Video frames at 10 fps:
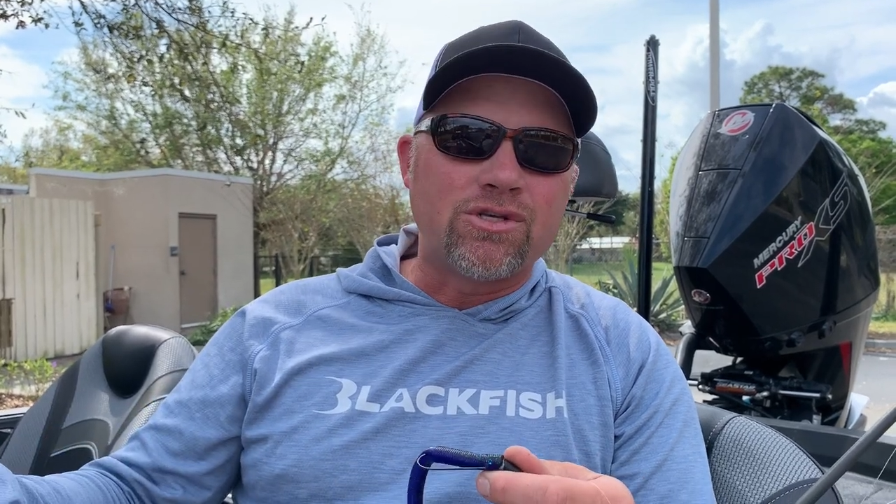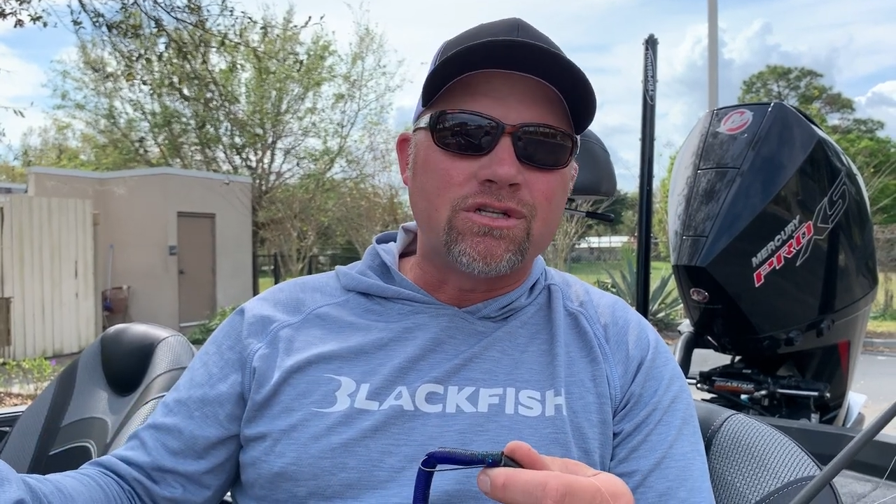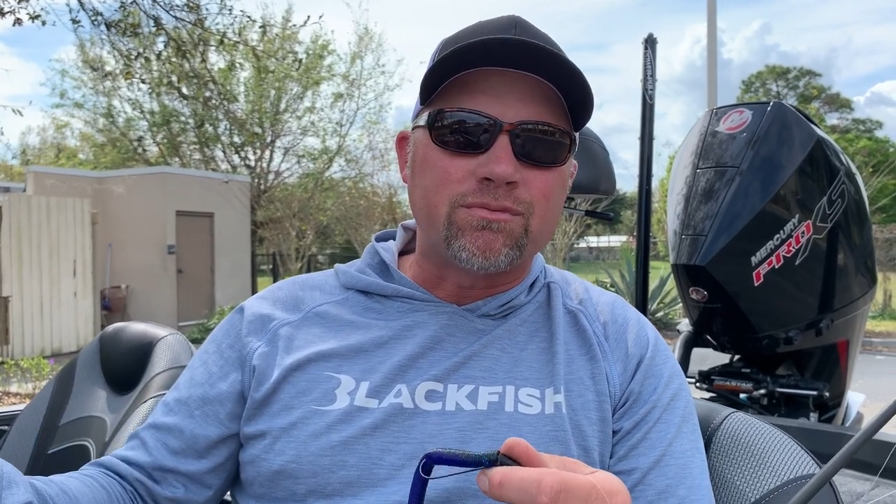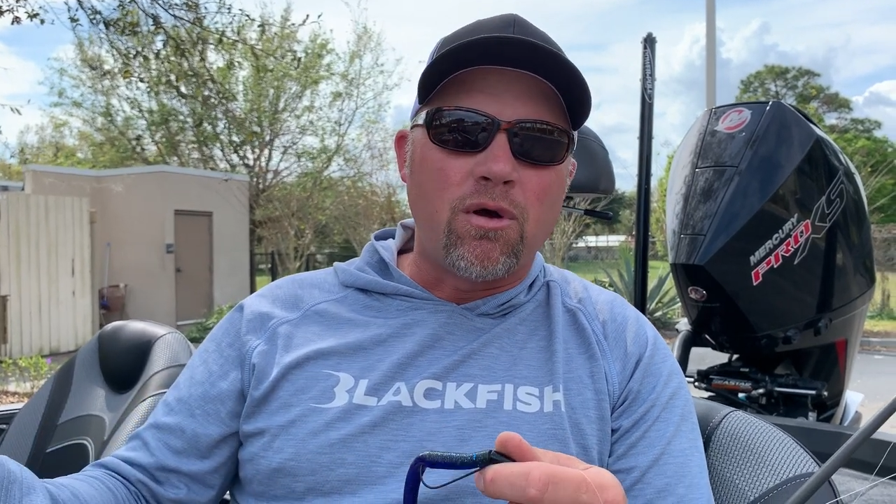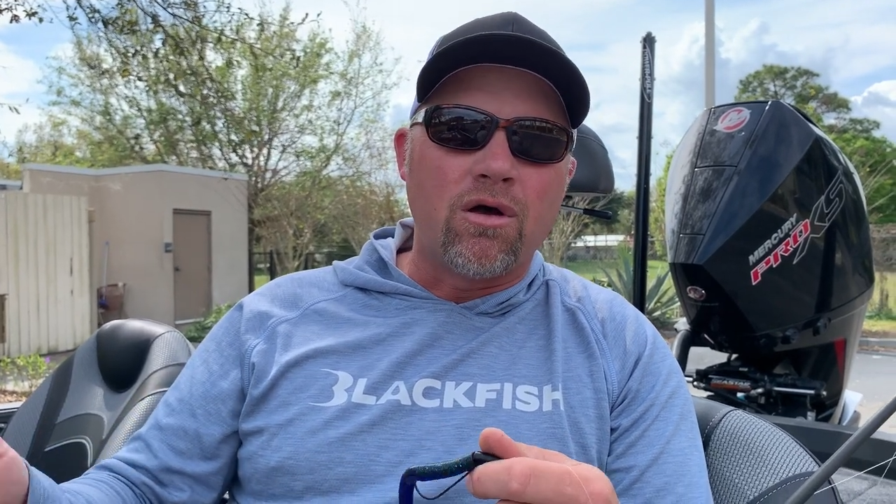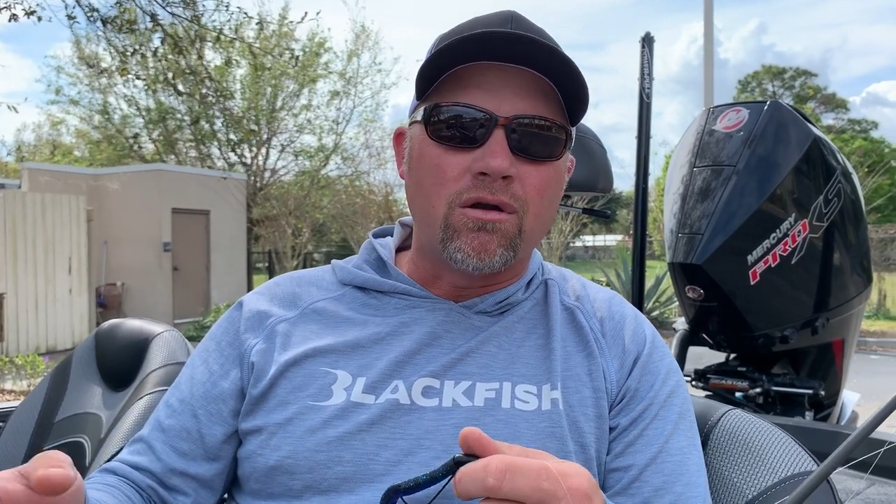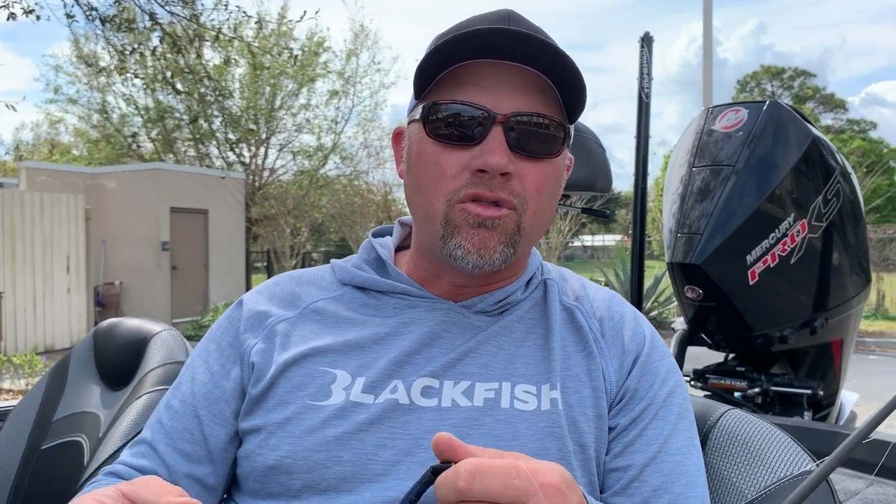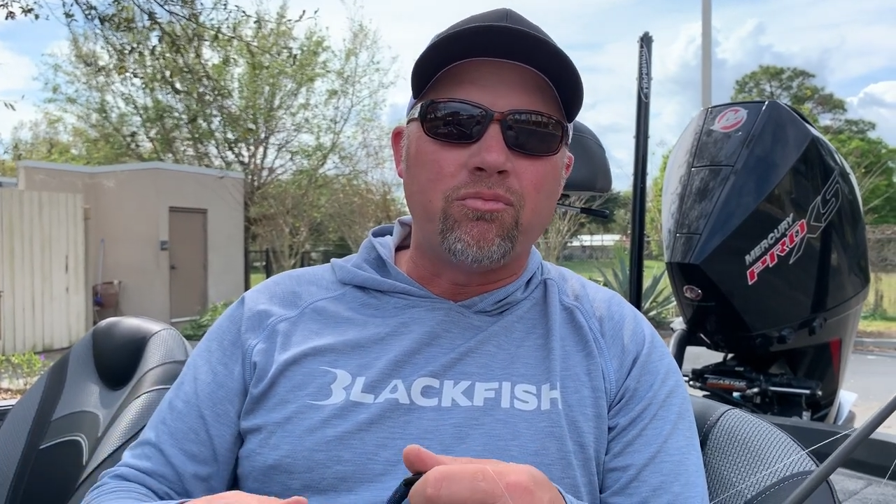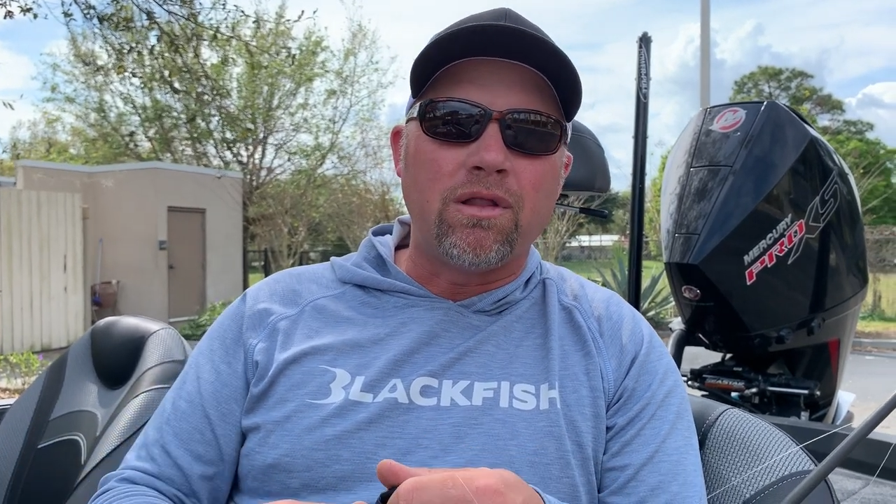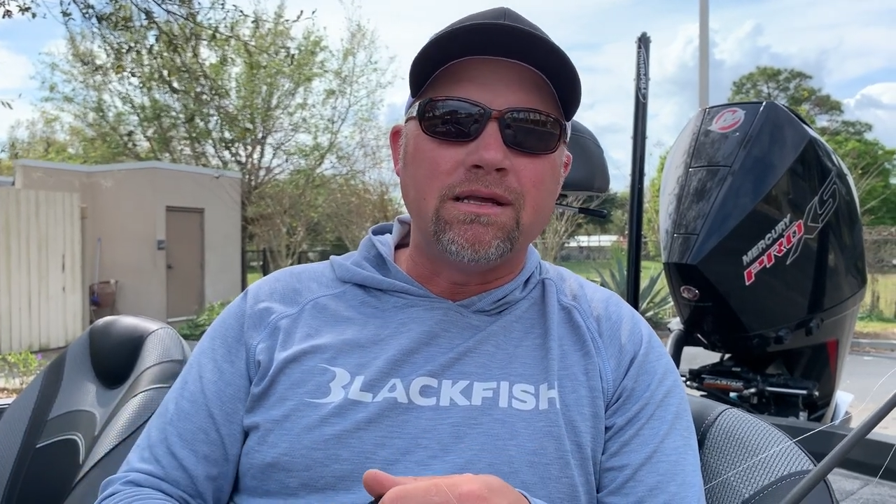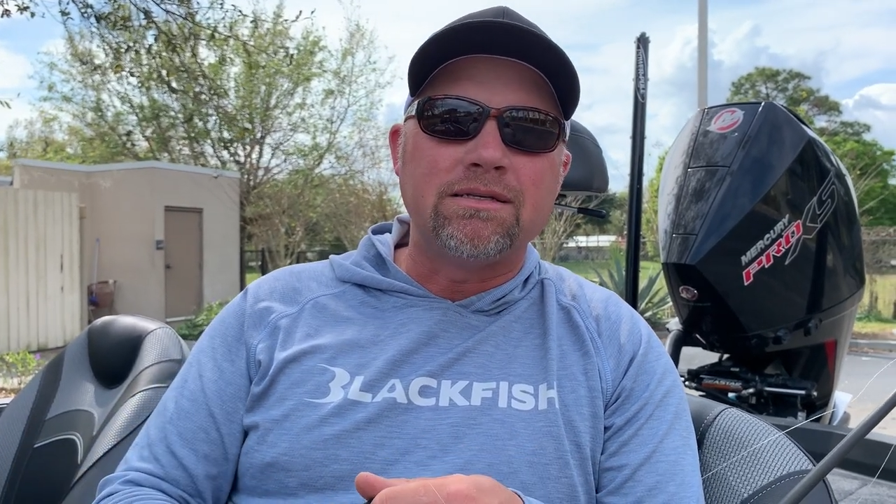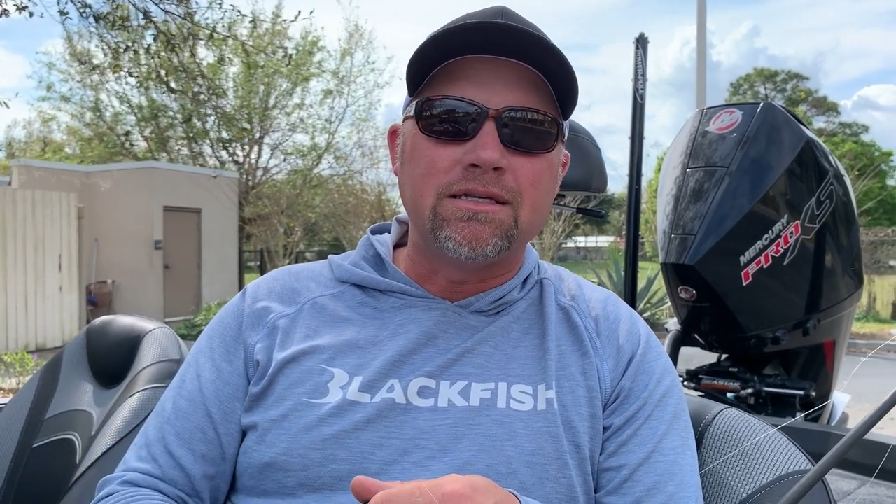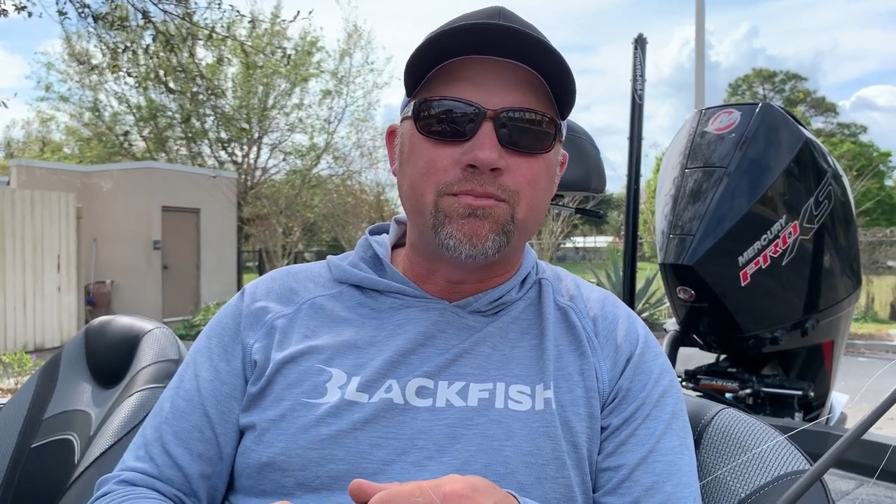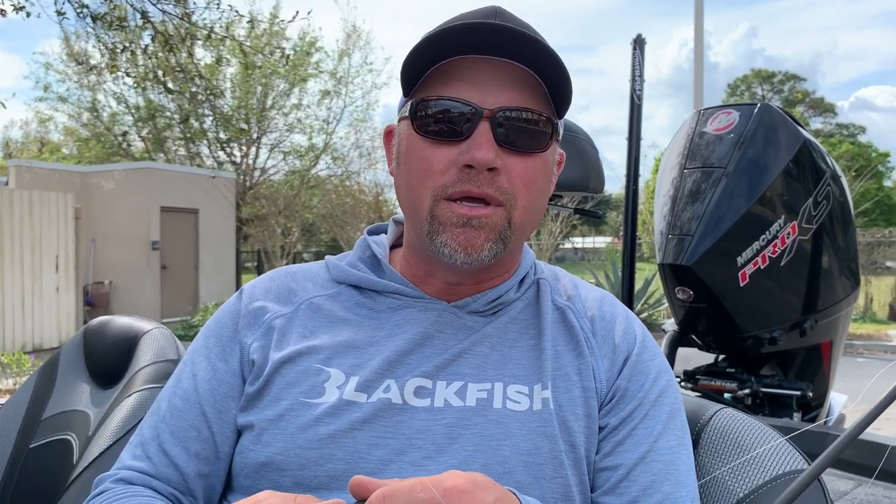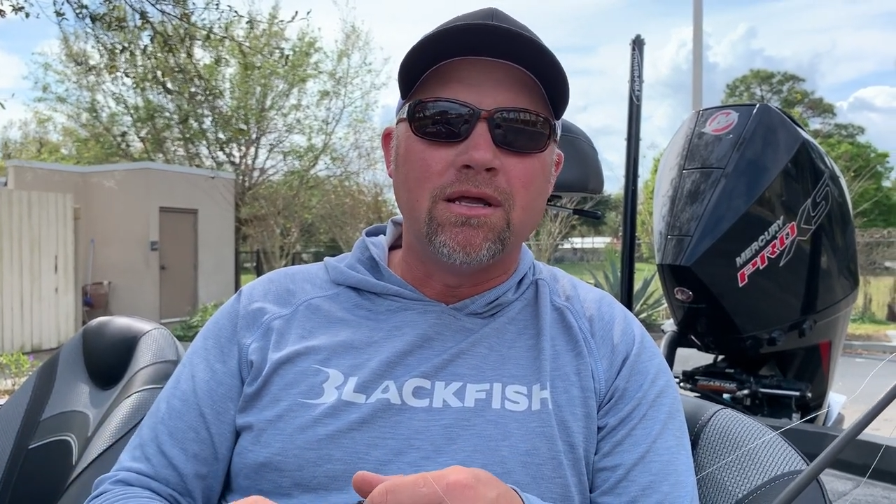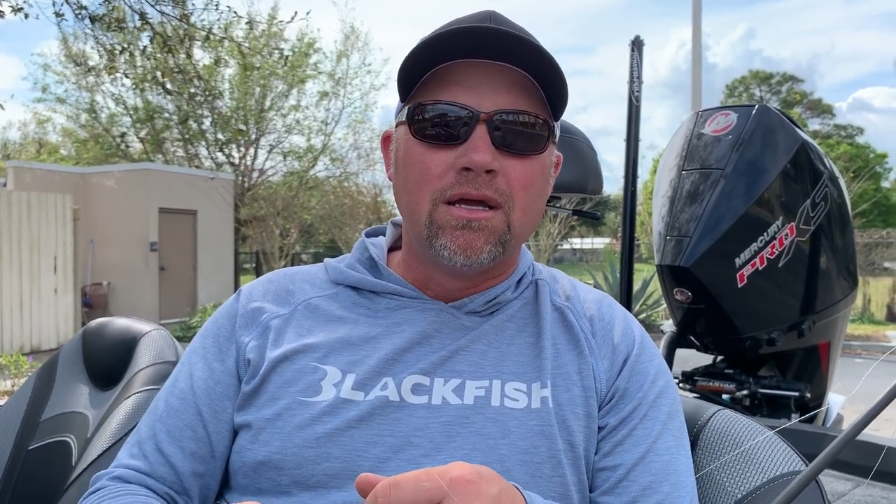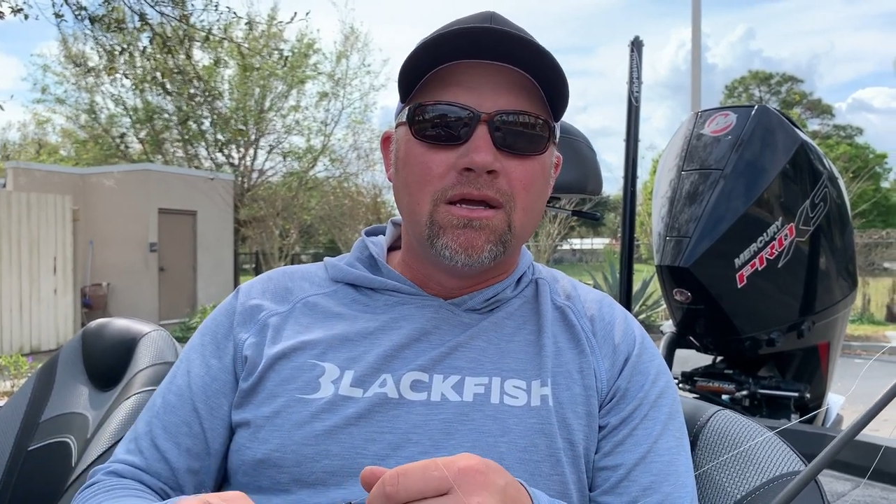that spawn in other places, but